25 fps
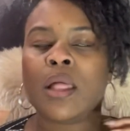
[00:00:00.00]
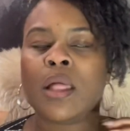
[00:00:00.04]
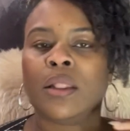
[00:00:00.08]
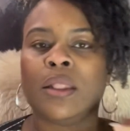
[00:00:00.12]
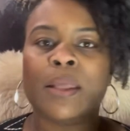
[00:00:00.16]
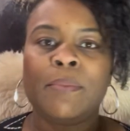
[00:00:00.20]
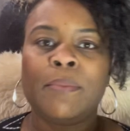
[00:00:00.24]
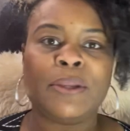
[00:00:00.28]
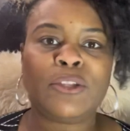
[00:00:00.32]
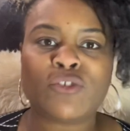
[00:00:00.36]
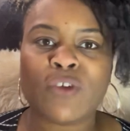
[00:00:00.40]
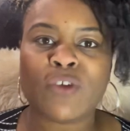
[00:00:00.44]

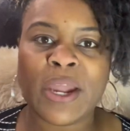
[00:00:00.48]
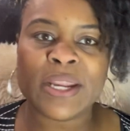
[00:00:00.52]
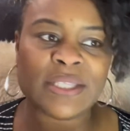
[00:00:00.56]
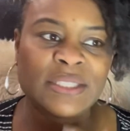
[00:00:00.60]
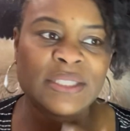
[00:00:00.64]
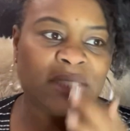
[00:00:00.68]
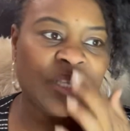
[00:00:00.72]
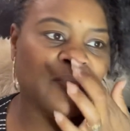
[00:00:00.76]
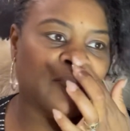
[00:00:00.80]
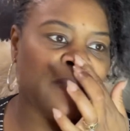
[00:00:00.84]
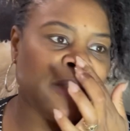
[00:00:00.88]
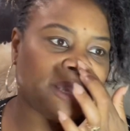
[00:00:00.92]
Let me try to
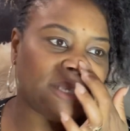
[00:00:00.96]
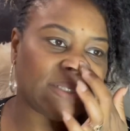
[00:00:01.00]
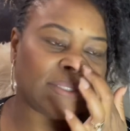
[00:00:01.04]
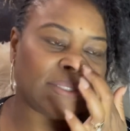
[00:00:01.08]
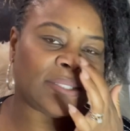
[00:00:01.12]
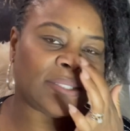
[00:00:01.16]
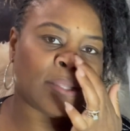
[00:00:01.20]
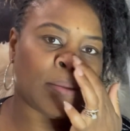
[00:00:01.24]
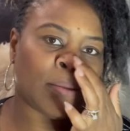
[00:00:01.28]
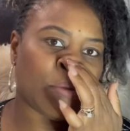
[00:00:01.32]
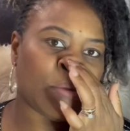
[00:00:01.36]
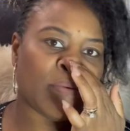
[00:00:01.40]
see if I can
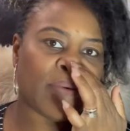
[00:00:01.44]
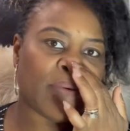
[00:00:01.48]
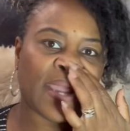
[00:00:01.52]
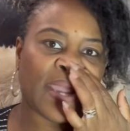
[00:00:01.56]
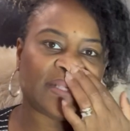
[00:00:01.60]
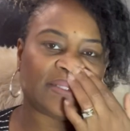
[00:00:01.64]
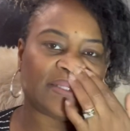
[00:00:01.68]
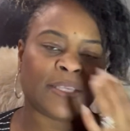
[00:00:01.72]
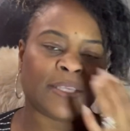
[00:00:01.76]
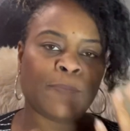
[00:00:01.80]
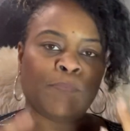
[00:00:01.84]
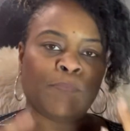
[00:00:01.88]

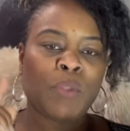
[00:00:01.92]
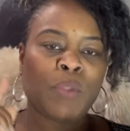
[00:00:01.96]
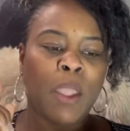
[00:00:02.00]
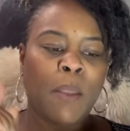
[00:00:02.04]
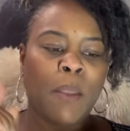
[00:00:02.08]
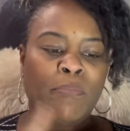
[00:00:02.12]
summarize it.